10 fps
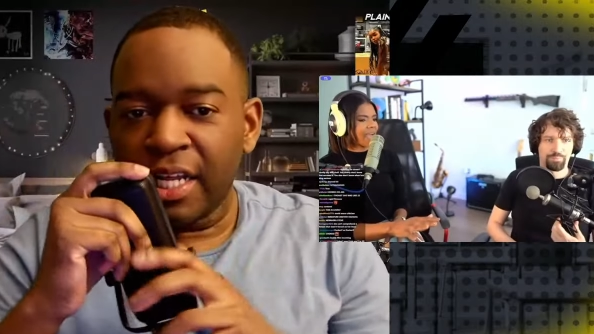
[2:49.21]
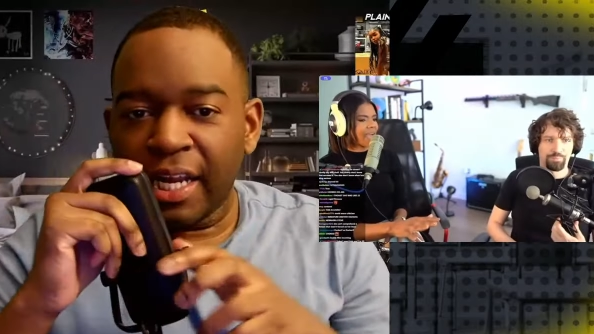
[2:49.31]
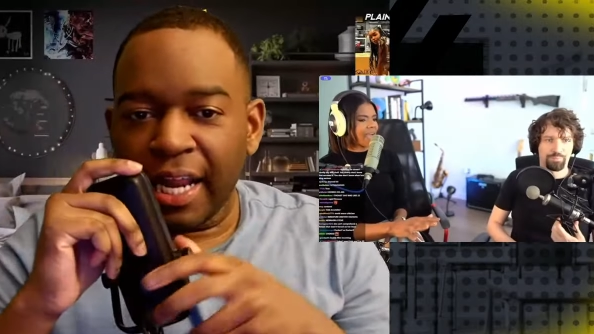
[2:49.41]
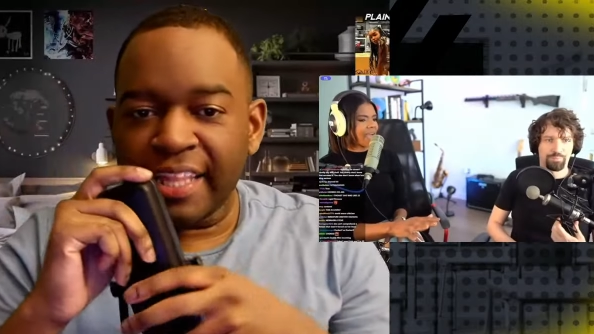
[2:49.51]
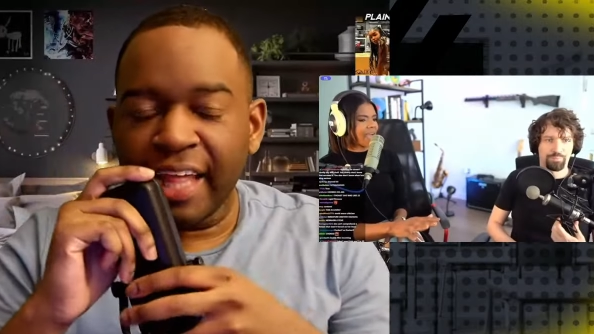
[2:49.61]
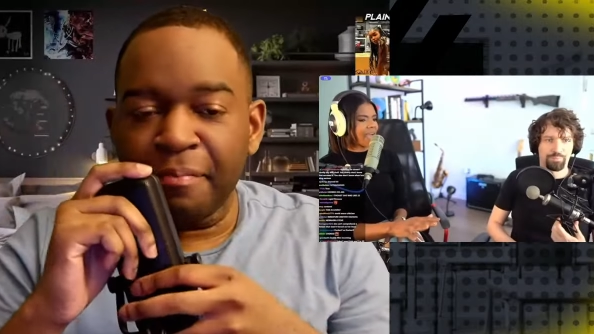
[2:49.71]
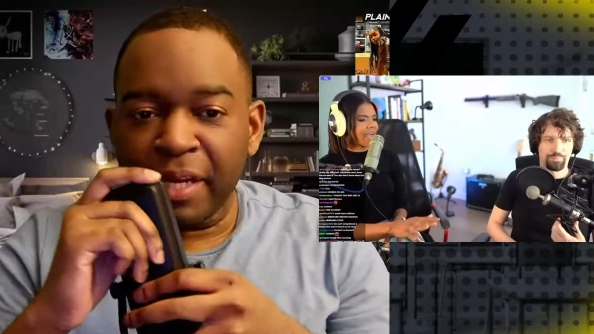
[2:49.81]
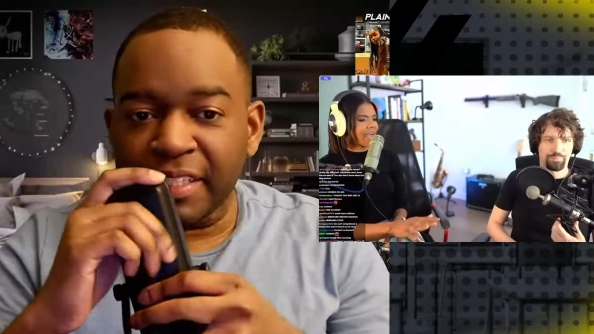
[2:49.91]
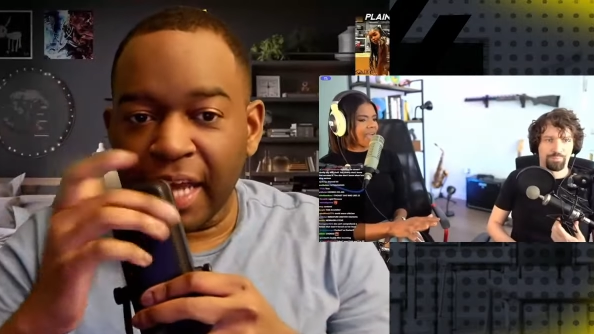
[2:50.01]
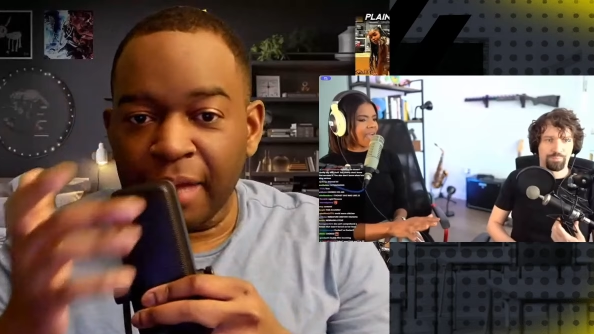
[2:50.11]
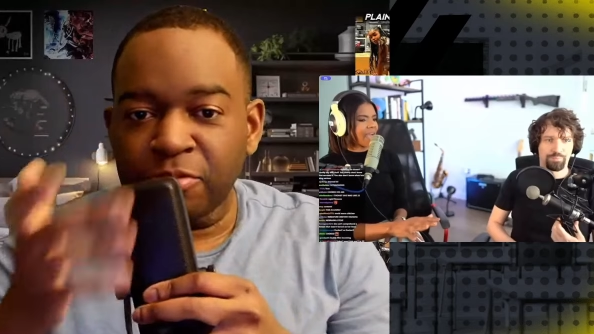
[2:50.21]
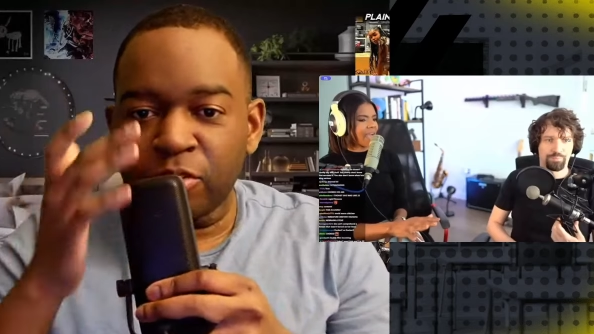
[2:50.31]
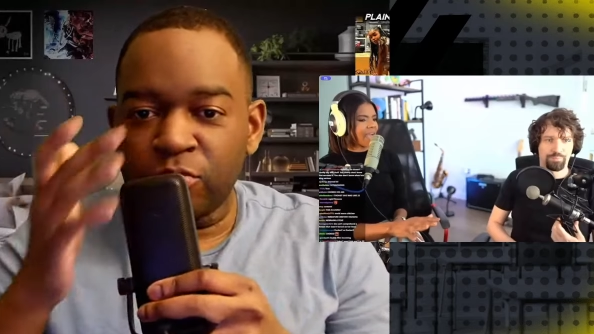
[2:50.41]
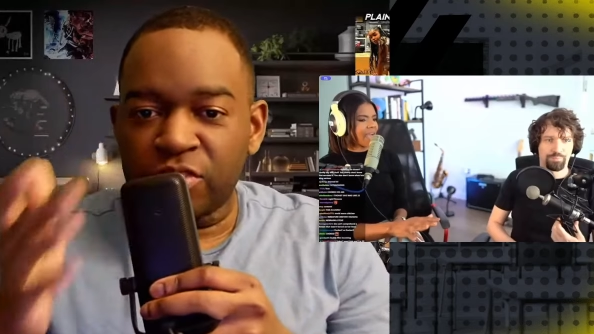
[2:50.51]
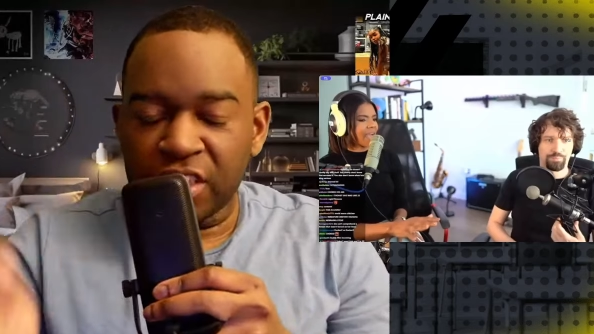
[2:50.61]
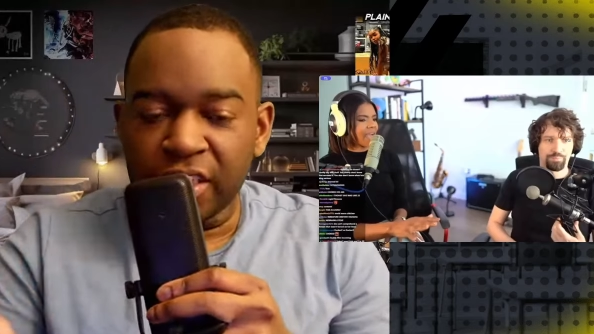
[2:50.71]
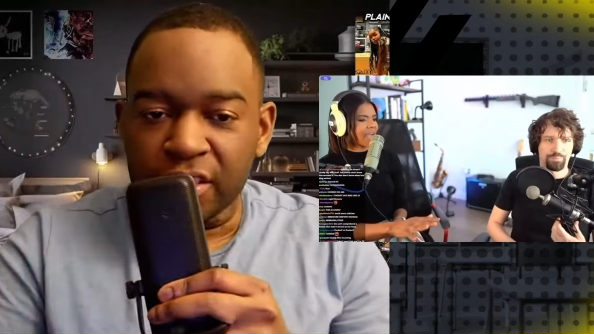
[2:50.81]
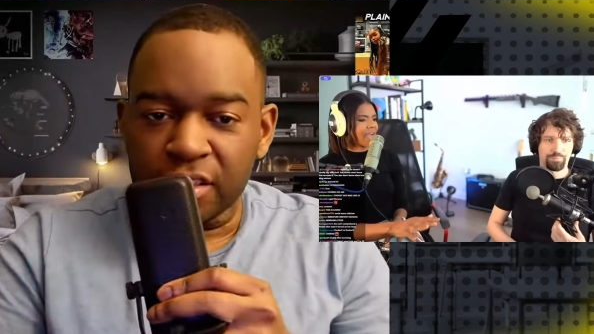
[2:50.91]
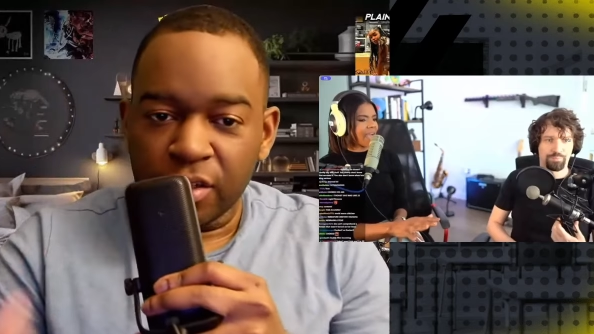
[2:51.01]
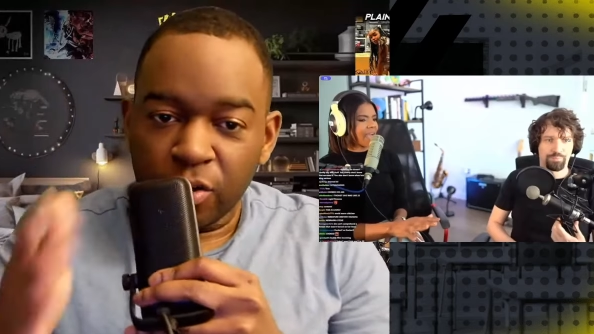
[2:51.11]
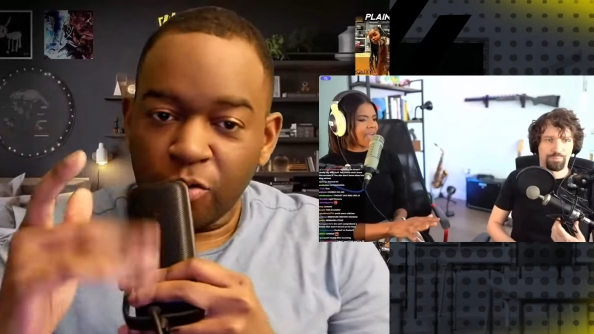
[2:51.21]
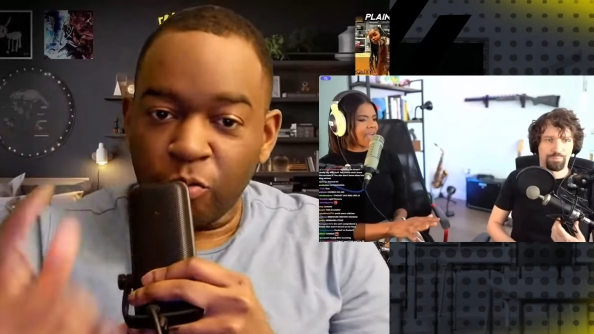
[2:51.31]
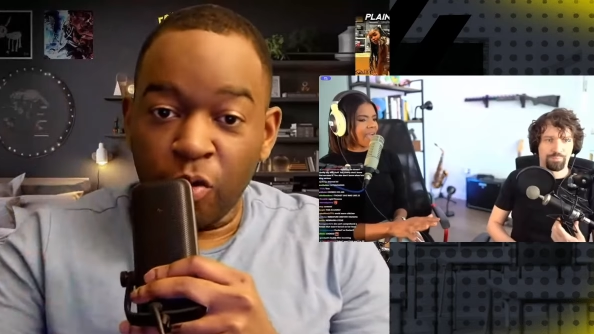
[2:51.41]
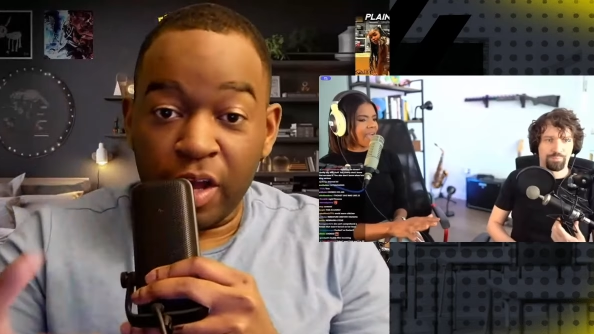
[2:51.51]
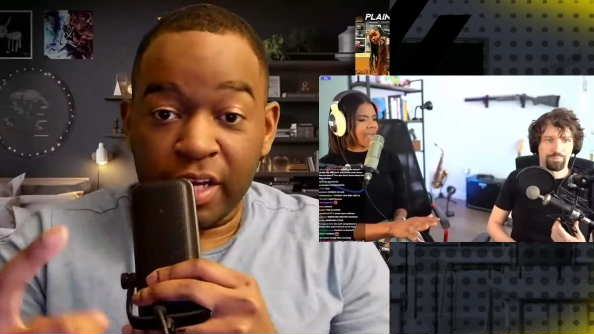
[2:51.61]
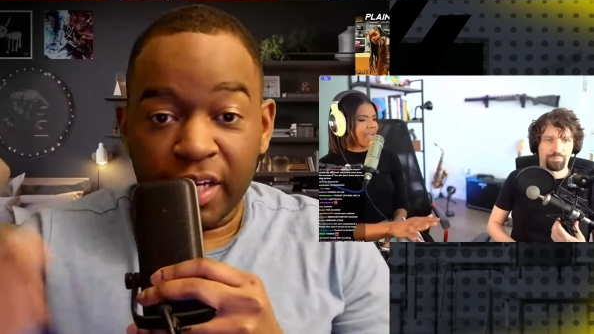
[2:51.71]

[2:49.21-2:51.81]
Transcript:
Speaker 1: Like that makes absolute sense. One,